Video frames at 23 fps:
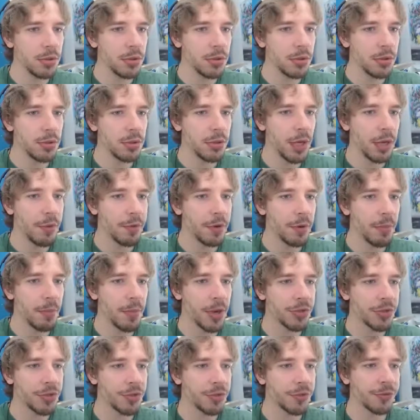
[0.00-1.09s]
I'm the
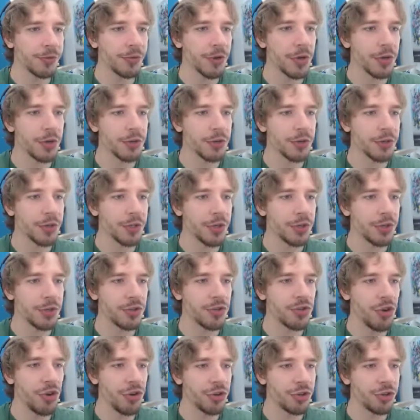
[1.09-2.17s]
master of rosters in
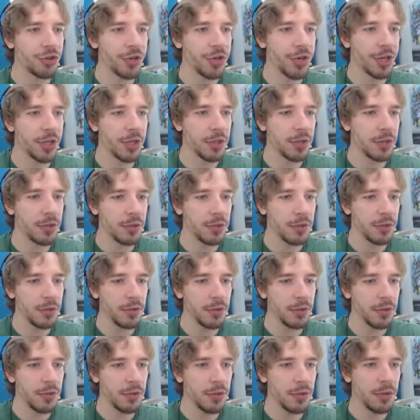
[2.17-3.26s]
surgery.
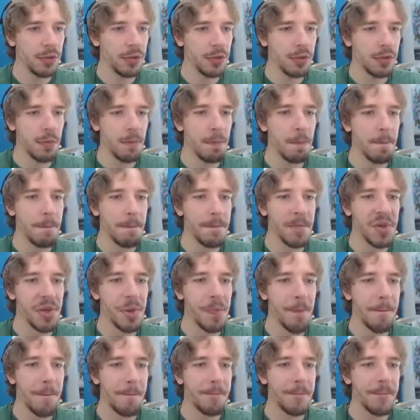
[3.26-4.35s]
Beep,
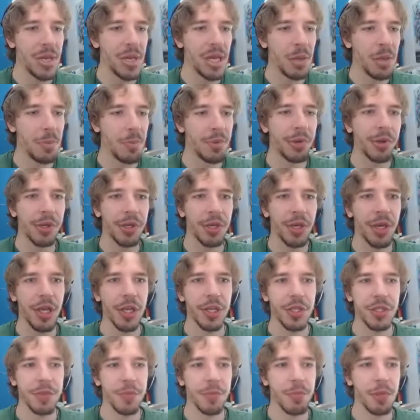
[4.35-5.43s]
beep.
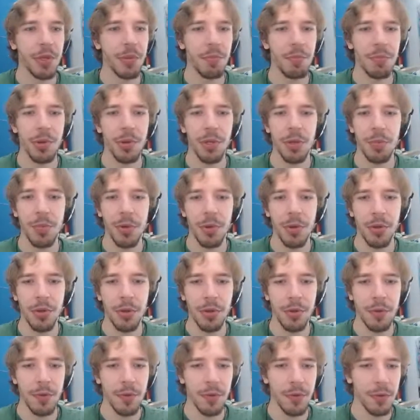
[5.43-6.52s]
Yes, beep, beep.
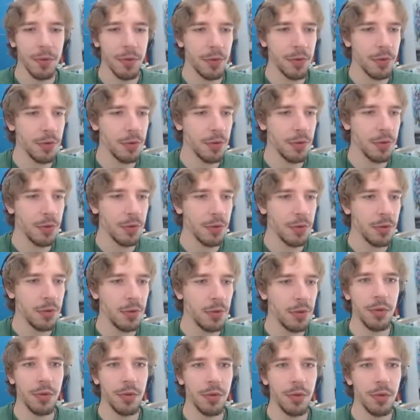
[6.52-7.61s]

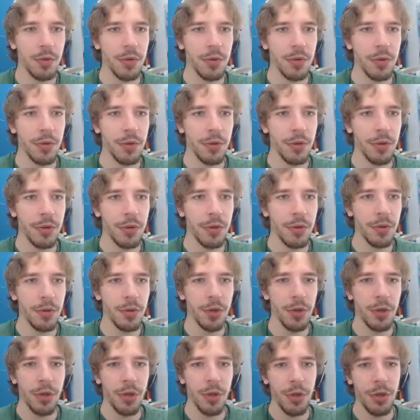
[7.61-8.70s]
Oh.
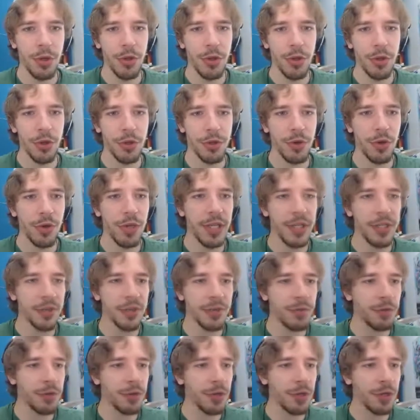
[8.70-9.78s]
You can also listen
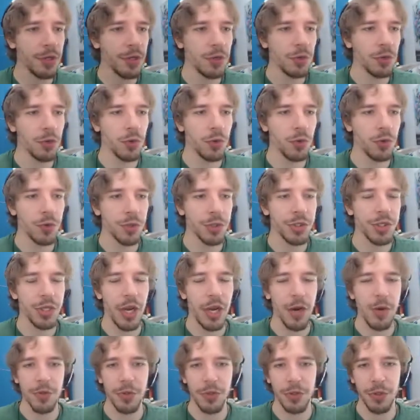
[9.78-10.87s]
for the little door
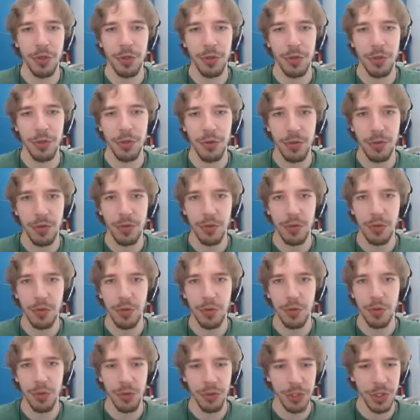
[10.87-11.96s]
sounds, you know. The
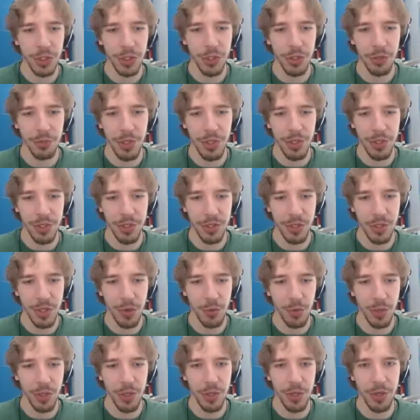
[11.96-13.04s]
door just makes a sound
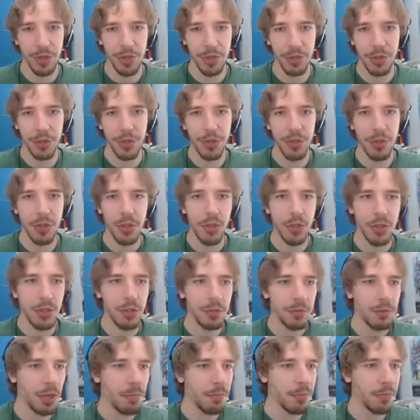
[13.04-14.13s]
when they enter.
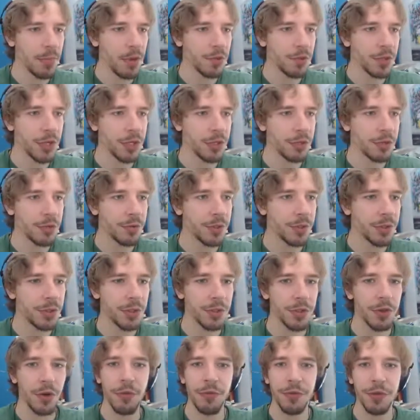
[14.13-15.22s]
My mouse accuracy is
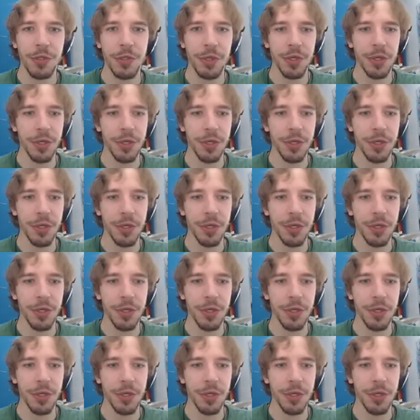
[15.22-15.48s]
off today.